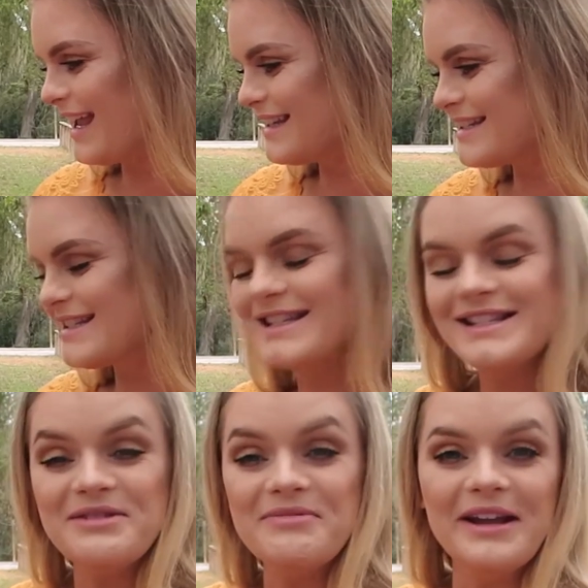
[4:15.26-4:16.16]
and just to
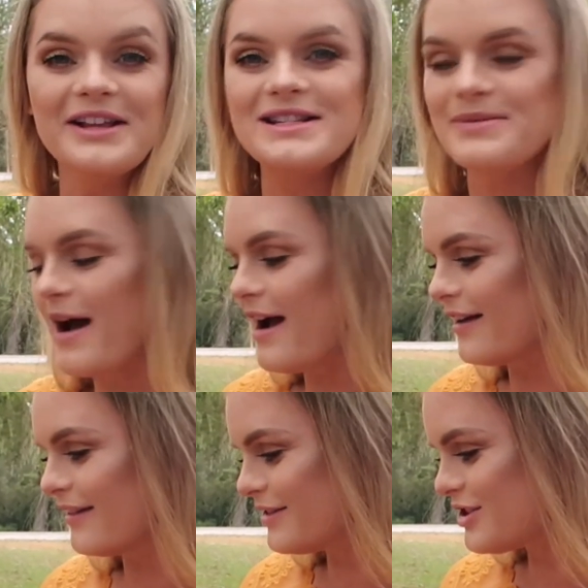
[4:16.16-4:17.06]
see Mila
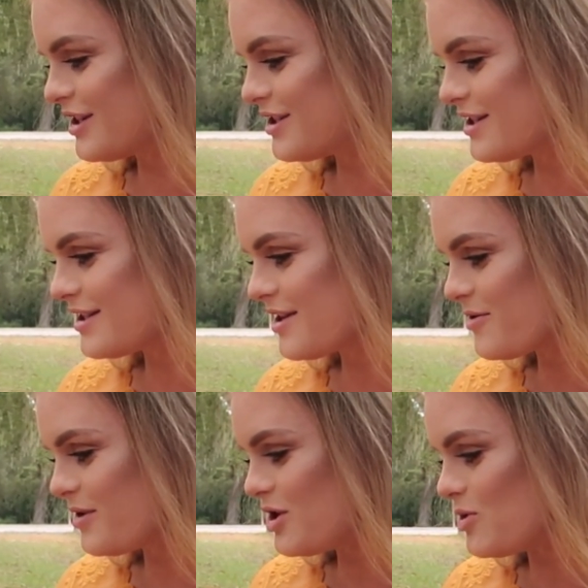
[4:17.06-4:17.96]
smile. She's just so
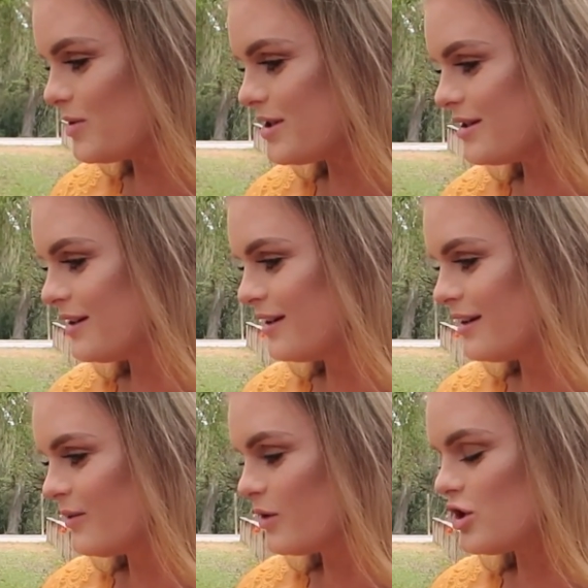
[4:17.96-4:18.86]
cute
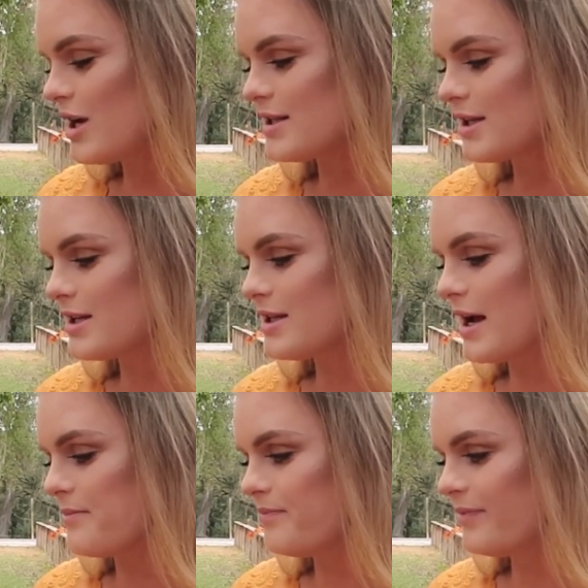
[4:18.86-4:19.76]
when she has a good
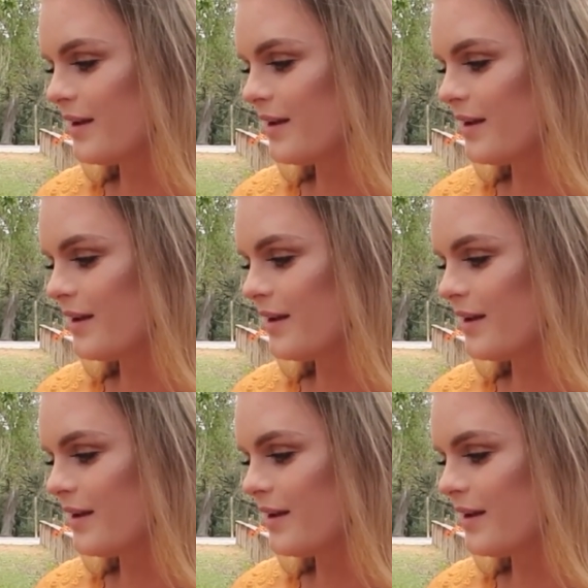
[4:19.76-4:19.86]
time.